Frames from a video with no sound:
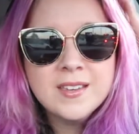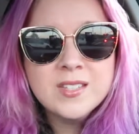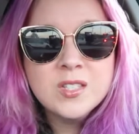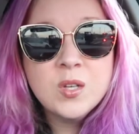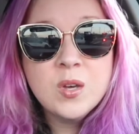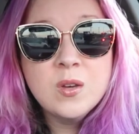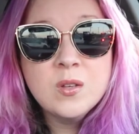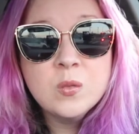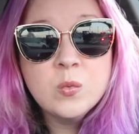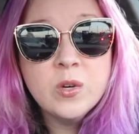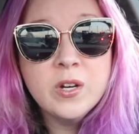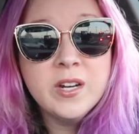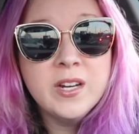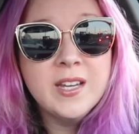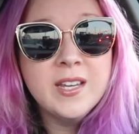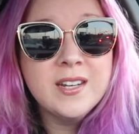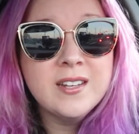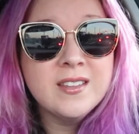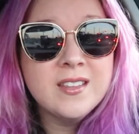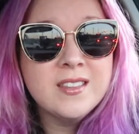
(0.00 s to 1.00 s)
So I was
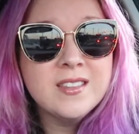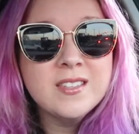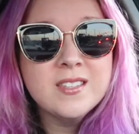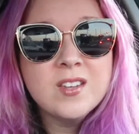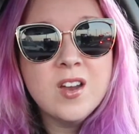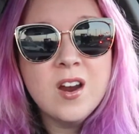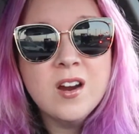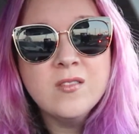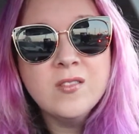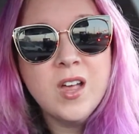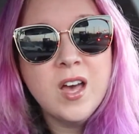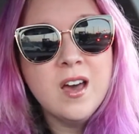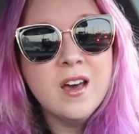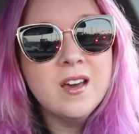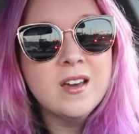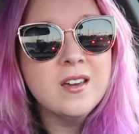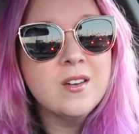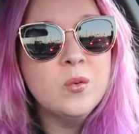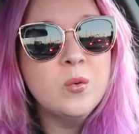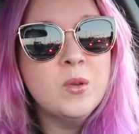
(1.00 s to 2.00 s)
worried that this car
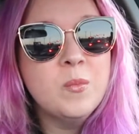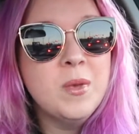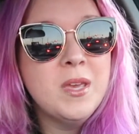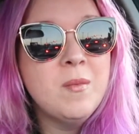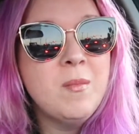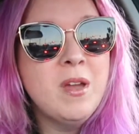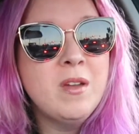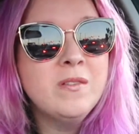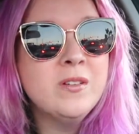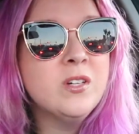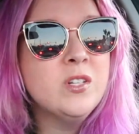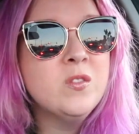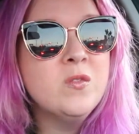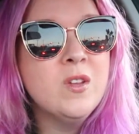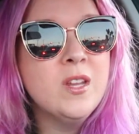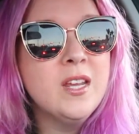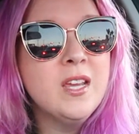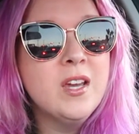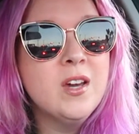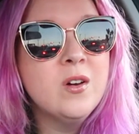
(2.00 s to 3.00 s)
vlog would be my first
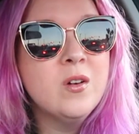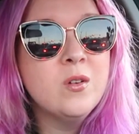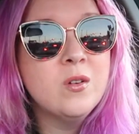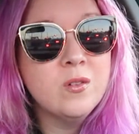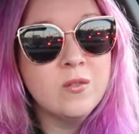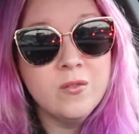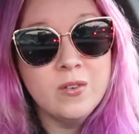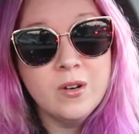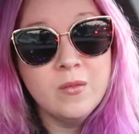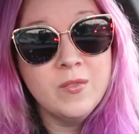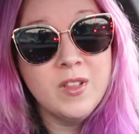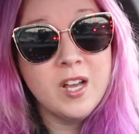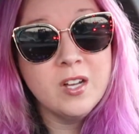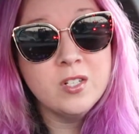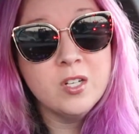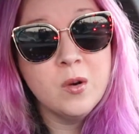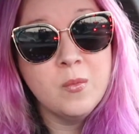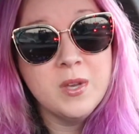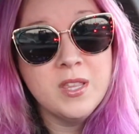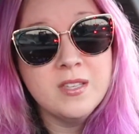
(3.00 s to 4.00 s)
video from
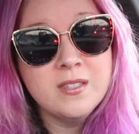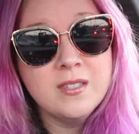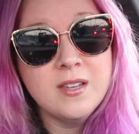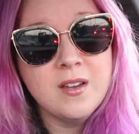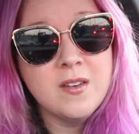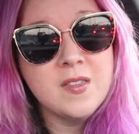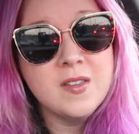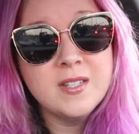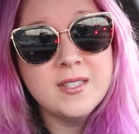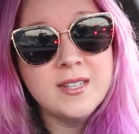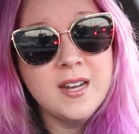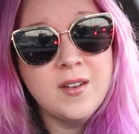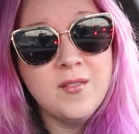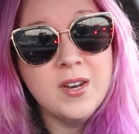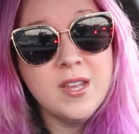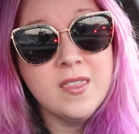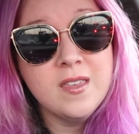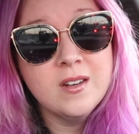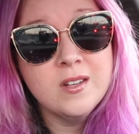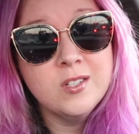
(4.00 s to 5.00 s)
Vlogtober this year that doesn't have
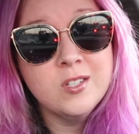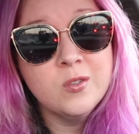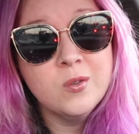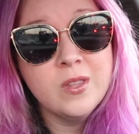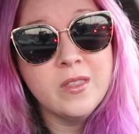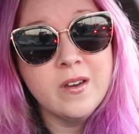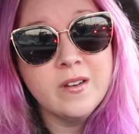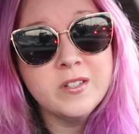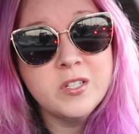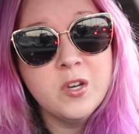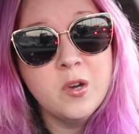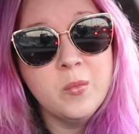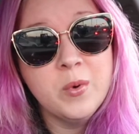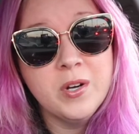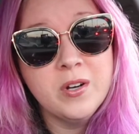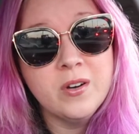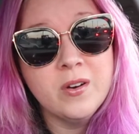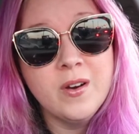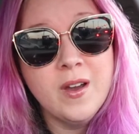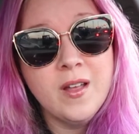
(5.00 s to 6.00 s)
anything to do with
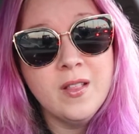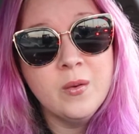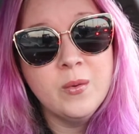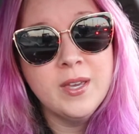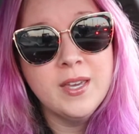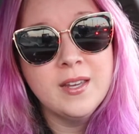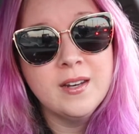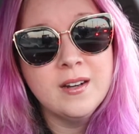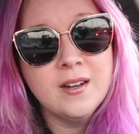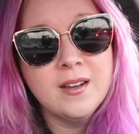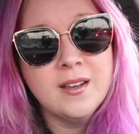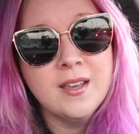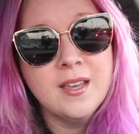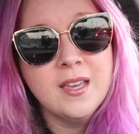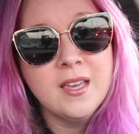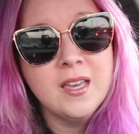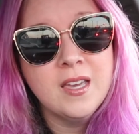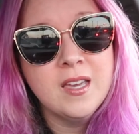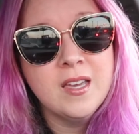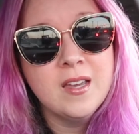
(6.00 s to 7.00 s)
October or Halloween,
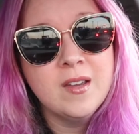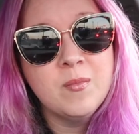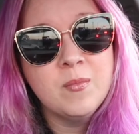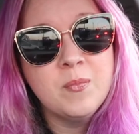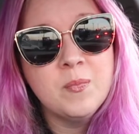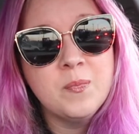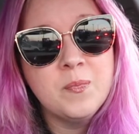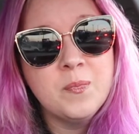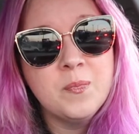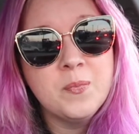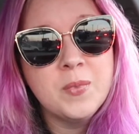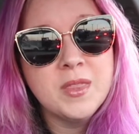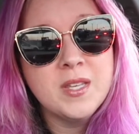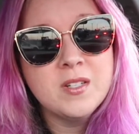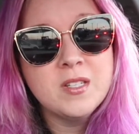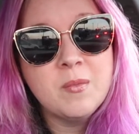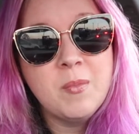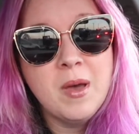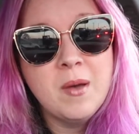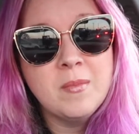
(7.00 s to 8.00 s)
but
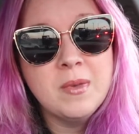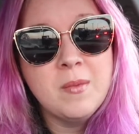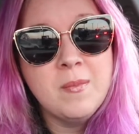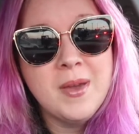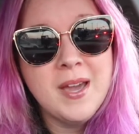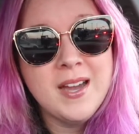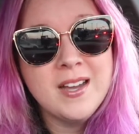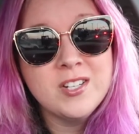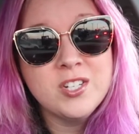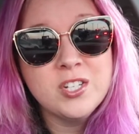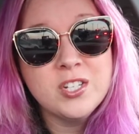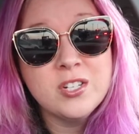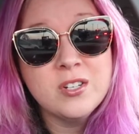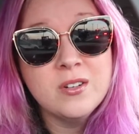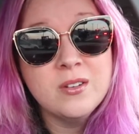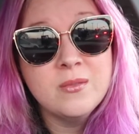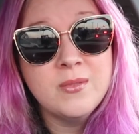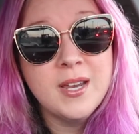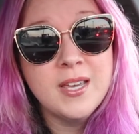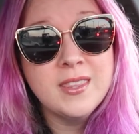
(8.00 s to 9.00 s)
there's a pumpkin patch
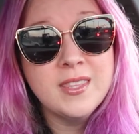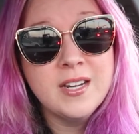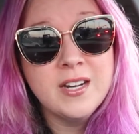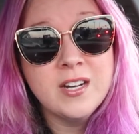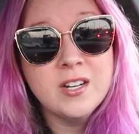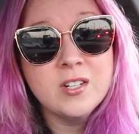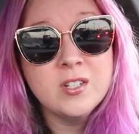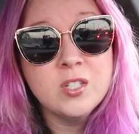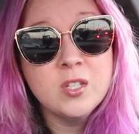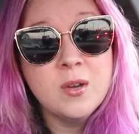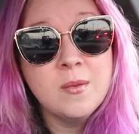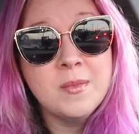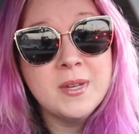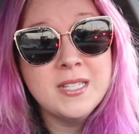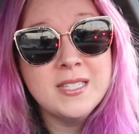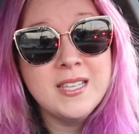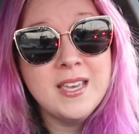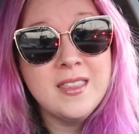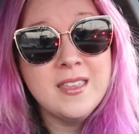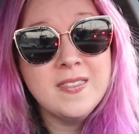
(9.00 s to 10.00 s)
right there. So I'm
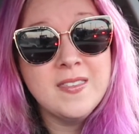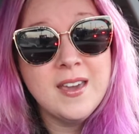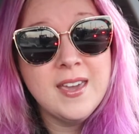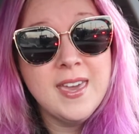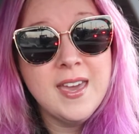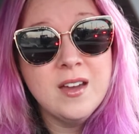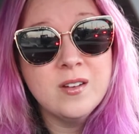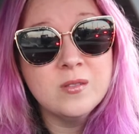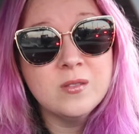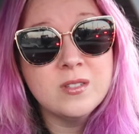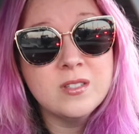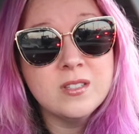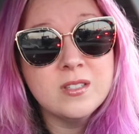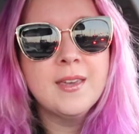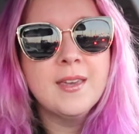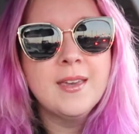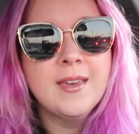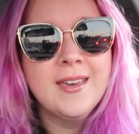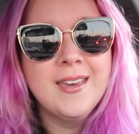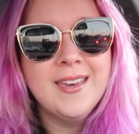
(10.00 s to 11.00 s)
gonna say that that counts.
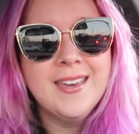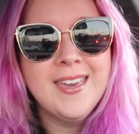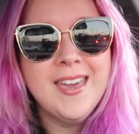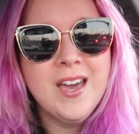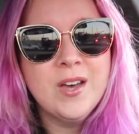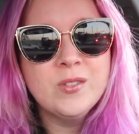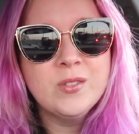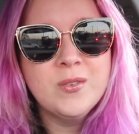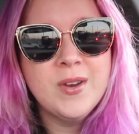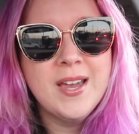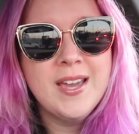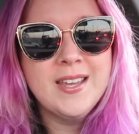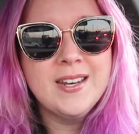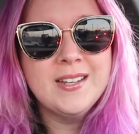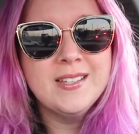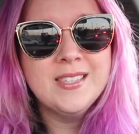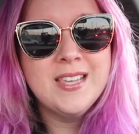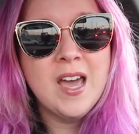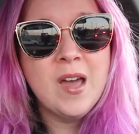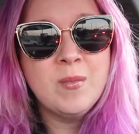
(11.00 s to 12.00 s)
It counts, right?
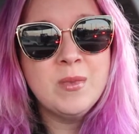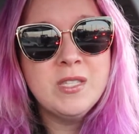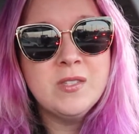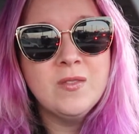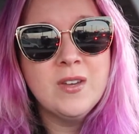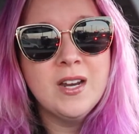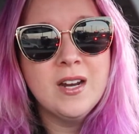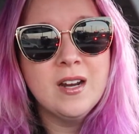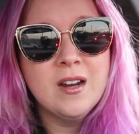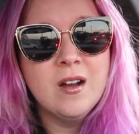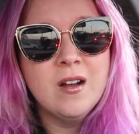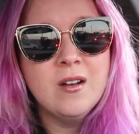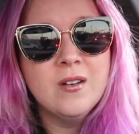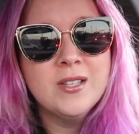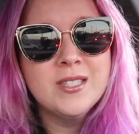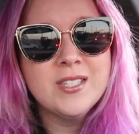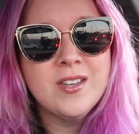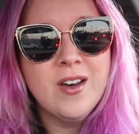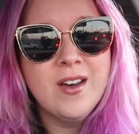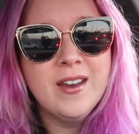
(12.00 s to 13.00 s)
It's atmosphere. Oh,
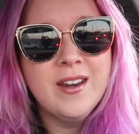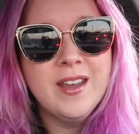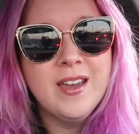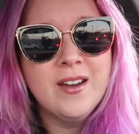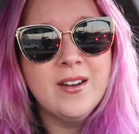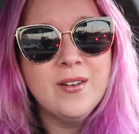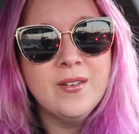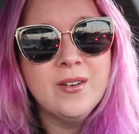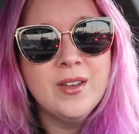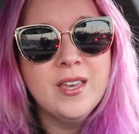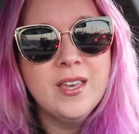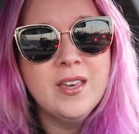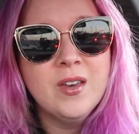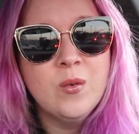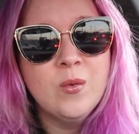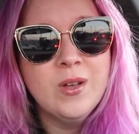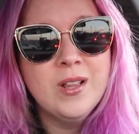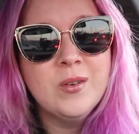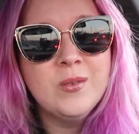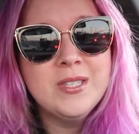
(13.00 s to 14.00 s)
it's gone now.
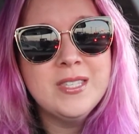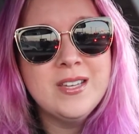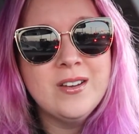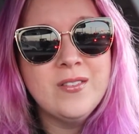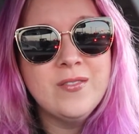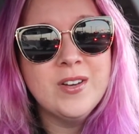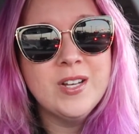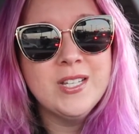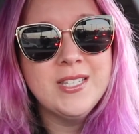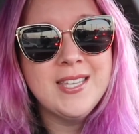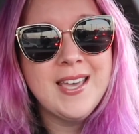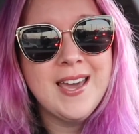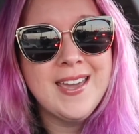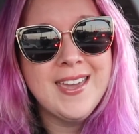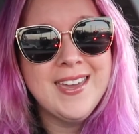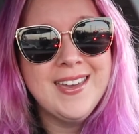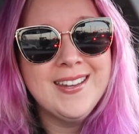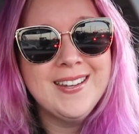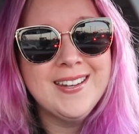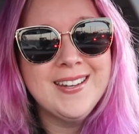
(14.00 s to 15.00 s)
Well, it was there for a
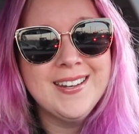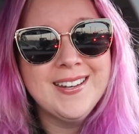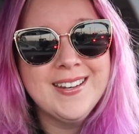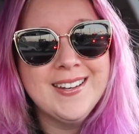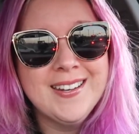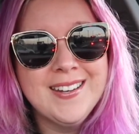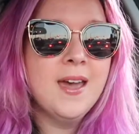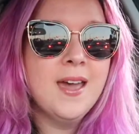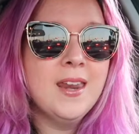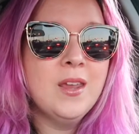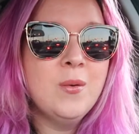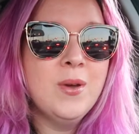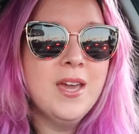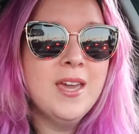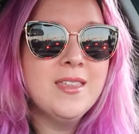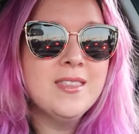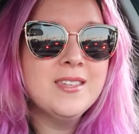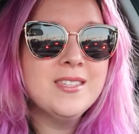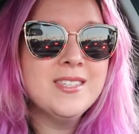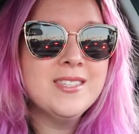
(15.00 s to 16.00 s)
second.
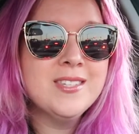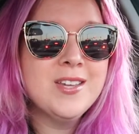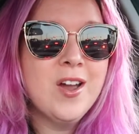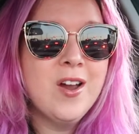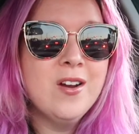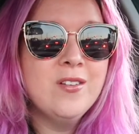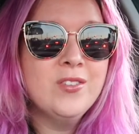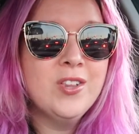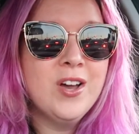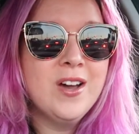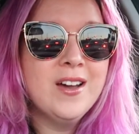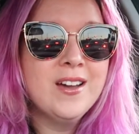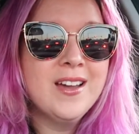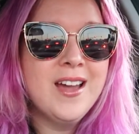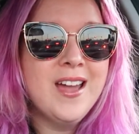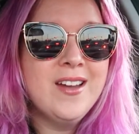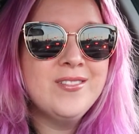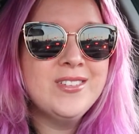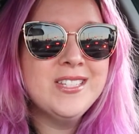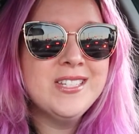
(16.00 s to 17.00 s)
Anyway, this is a car vlog.
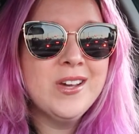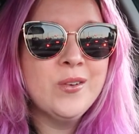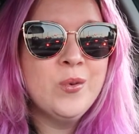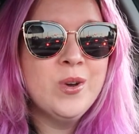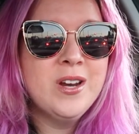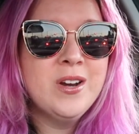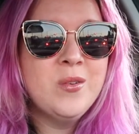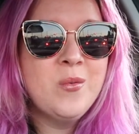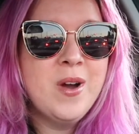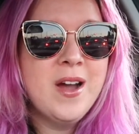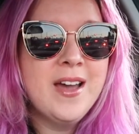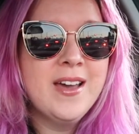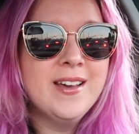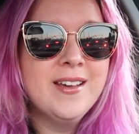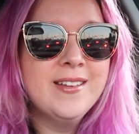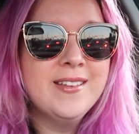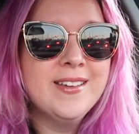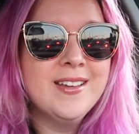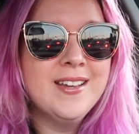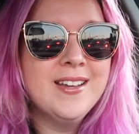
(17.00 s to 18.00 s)
I haven't done one in a
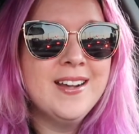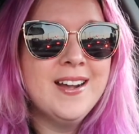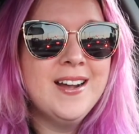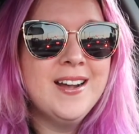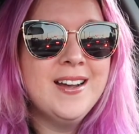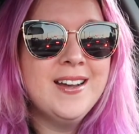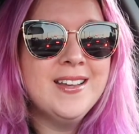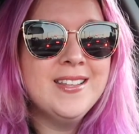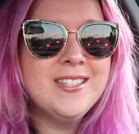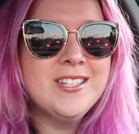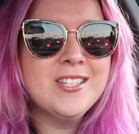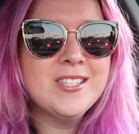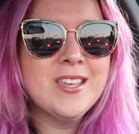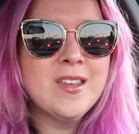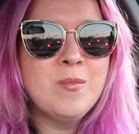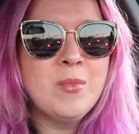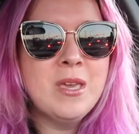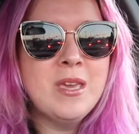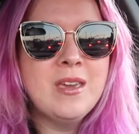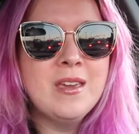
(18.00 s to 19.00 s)
while. Uh, it's just
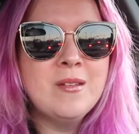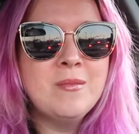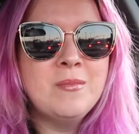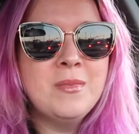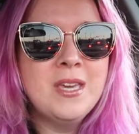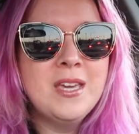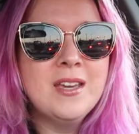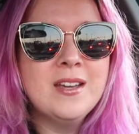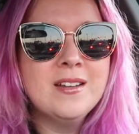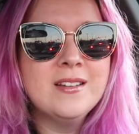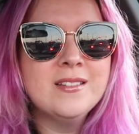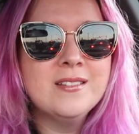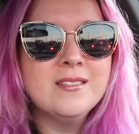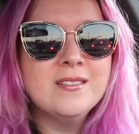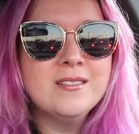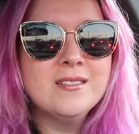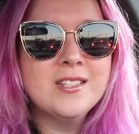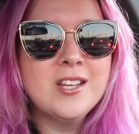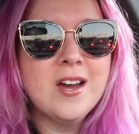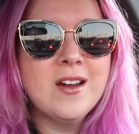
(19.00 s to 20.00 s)
gonna be me
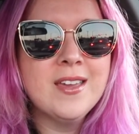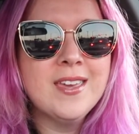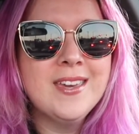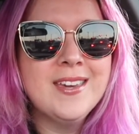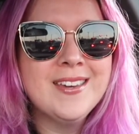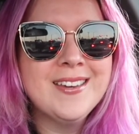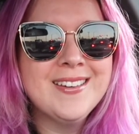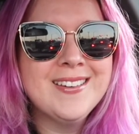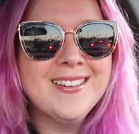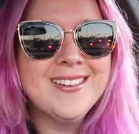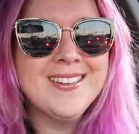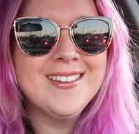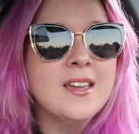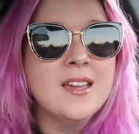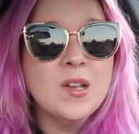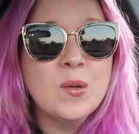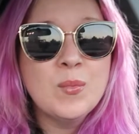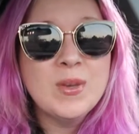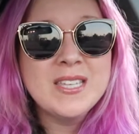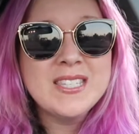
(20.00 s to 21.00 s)
talking
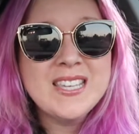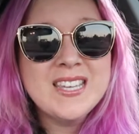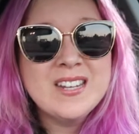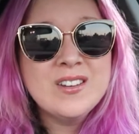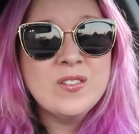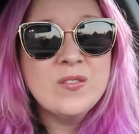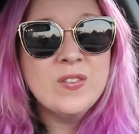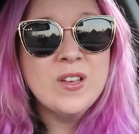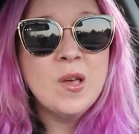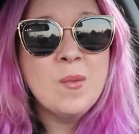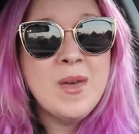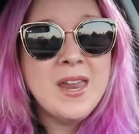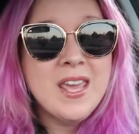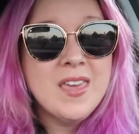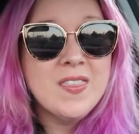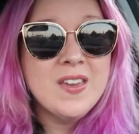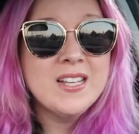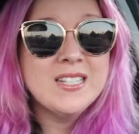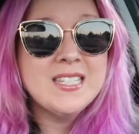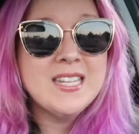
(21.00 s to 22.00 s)
because I didn't film
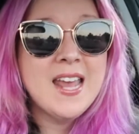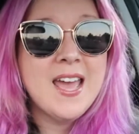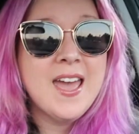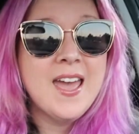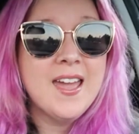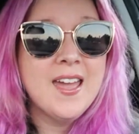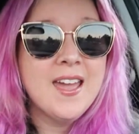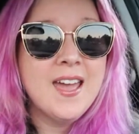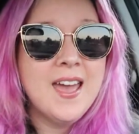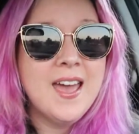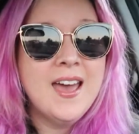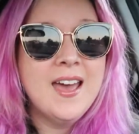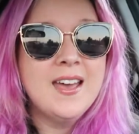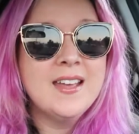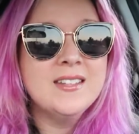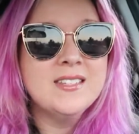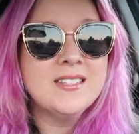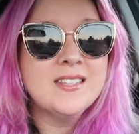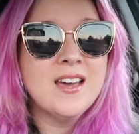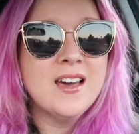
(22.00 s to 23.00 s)
anything today
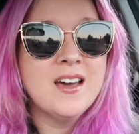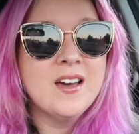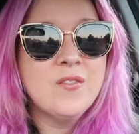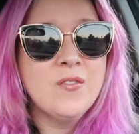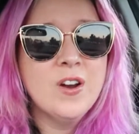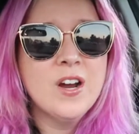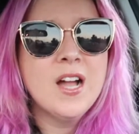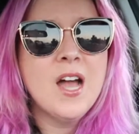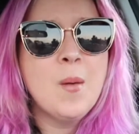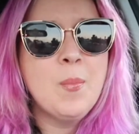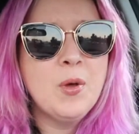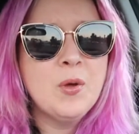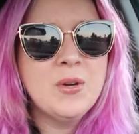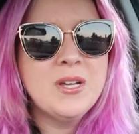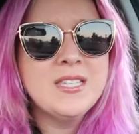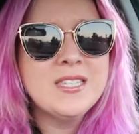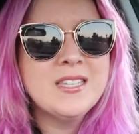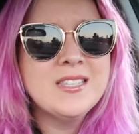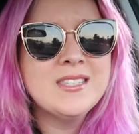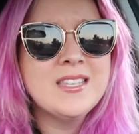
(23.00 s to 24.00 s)
and uh, for a couple of
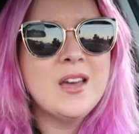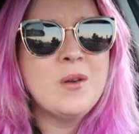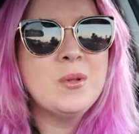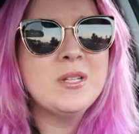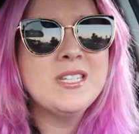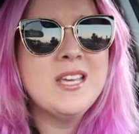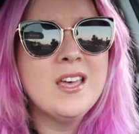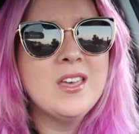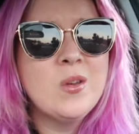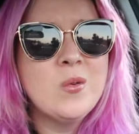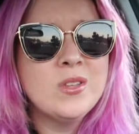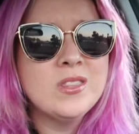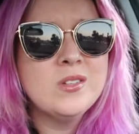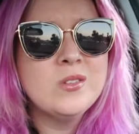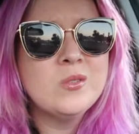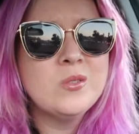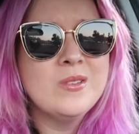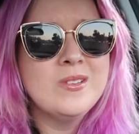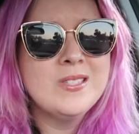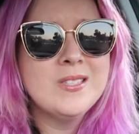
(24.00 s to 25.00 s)
reasons. I will tell you what
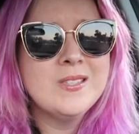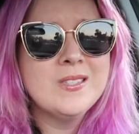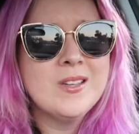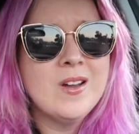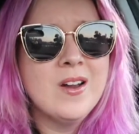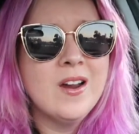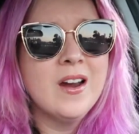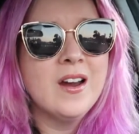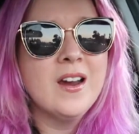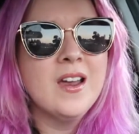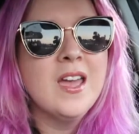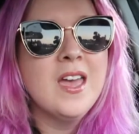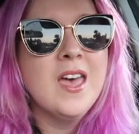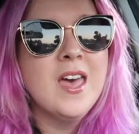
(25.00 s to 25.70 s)
those reasons are,